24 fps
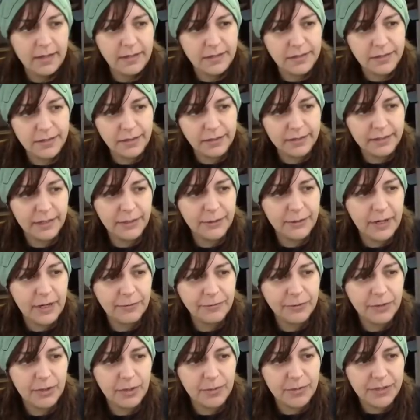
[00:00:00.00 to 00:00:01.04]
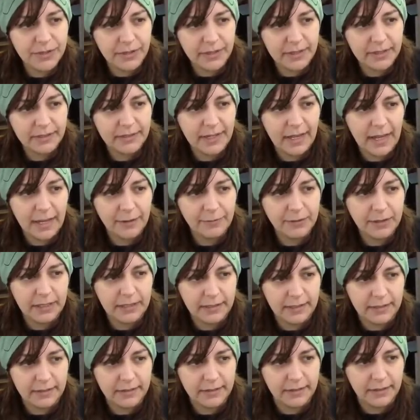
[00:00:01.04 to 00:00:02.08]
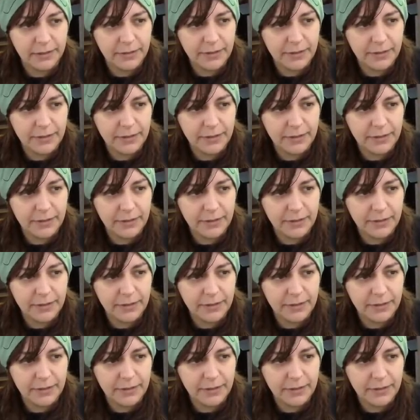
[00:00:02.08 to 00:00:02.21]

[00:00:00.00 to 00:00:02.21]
As a salty crafter, I'm starting to have an identity